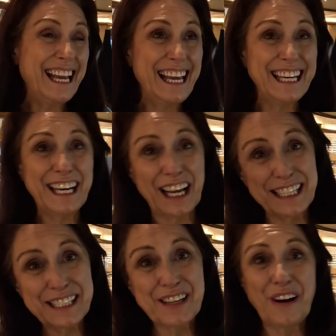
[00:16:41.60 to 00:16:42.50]
in a
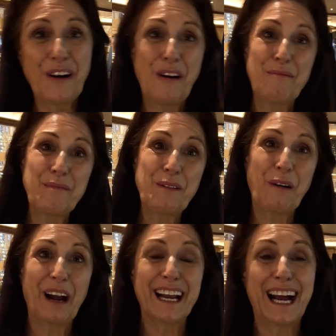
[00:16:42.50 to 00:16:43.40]
nice, calm,
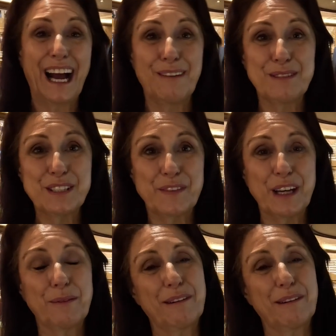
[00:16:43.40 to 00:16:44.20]
quiet atmosphere,